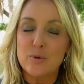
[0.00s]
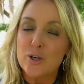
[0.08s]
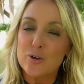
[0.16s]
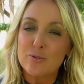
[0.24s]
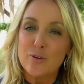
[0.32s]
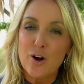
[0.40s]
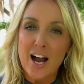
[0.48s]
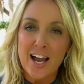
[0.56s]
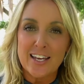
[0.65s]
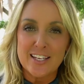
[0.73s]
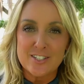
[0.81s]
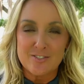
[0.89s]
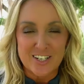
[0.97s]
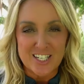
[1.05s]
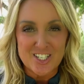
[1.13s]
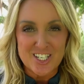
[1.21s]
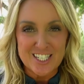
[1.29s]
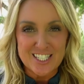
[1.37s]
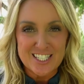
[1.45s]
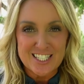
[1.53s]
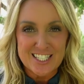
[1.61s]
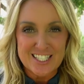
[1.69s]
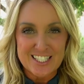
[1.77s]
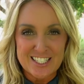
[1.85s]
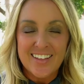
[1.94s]
beautiful high-end finishes.
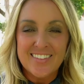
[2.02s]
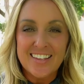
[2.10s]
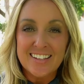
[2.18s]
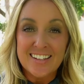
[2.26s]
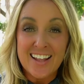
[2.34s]
Then